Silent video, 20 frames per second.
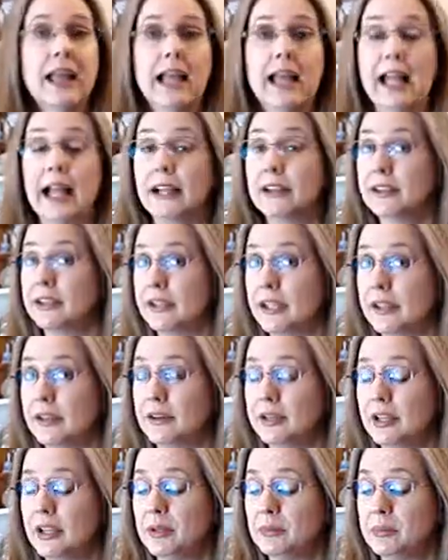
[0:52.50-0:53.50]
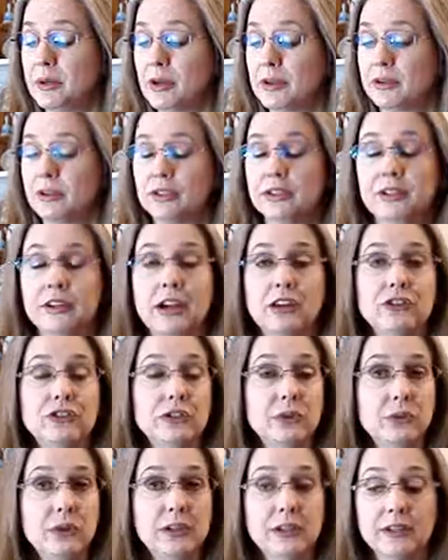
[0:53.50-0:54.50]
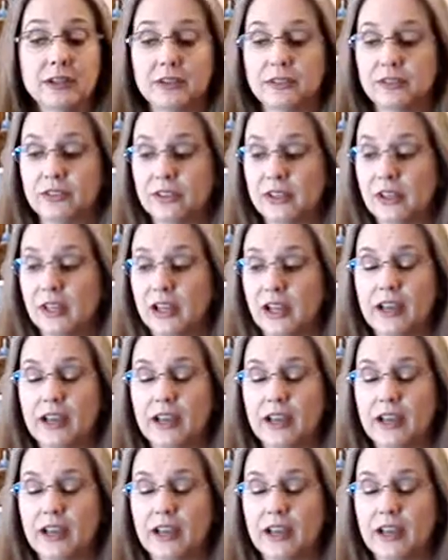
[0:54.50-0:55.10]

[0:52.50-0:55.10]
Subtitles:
Alligator Head Bottle and got two hits.